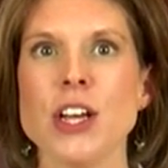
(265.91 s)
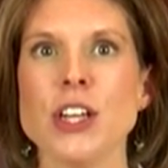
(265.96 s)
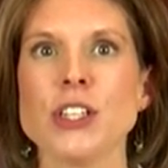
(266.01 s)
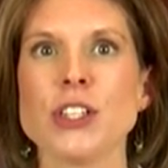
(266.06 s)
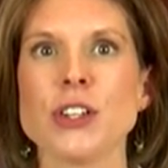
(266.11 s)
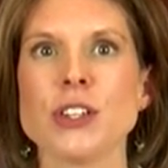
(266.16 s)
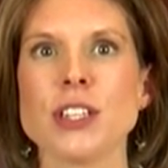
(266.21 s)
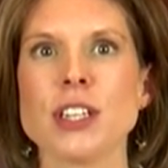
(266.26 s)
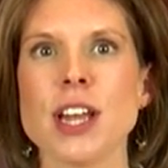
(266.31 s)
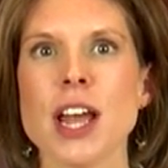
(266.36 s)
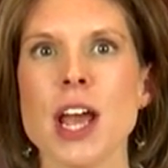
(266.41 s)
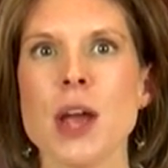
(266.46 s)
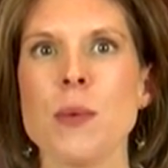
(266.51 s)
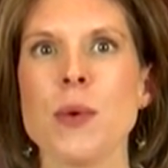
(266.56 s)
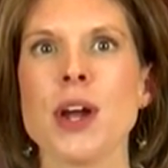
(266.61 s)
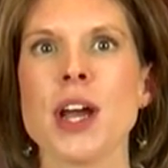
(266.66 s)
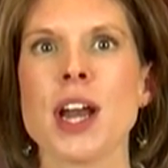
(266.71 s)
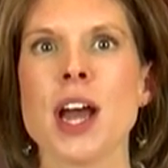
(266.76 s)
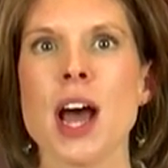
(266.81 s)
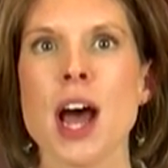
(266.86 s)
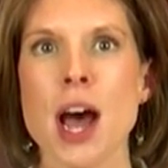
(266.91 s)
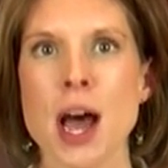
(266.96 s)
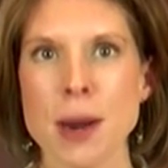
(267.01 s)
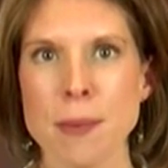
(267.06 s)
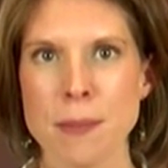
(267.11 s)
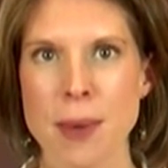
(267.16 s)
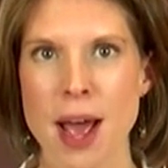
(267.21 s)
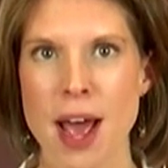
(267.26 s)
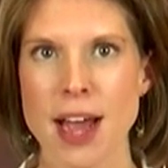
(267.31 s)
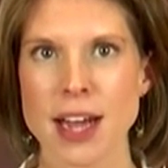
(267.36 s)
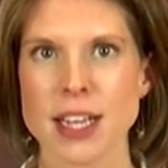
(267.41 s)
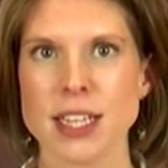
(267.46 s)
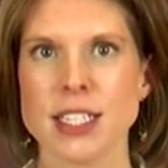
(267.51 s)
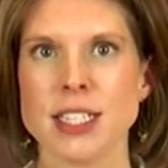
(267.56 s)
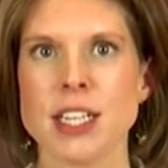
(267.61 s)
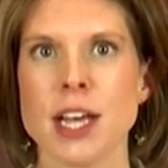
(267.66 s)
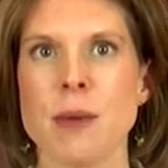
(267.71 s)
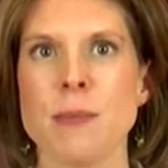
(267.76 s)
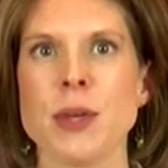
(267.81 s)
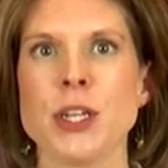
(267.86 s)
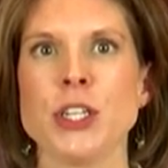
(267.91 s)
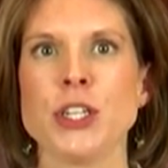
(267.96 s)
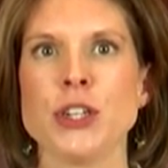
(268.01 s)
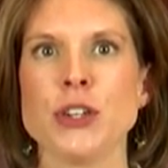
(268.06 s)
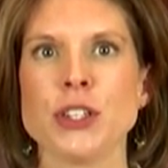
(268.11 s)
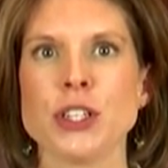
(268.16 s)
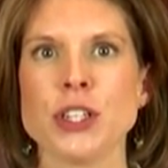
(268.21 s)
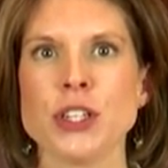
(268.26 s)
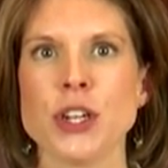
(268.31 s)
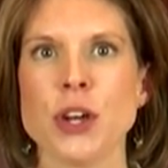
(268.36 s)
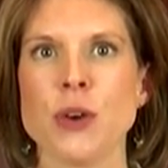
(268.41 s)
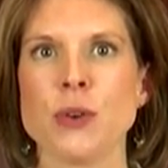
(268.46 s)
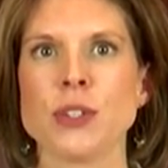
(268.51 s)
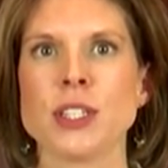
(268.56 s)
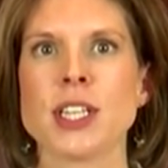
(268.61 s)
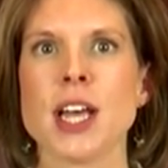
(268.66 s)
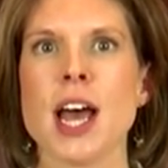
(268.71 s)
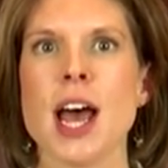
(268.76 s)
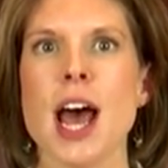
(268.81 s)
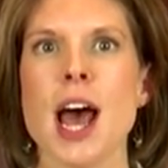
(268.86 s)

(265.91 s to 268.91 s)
so today we're going to unpack some do's and don'ts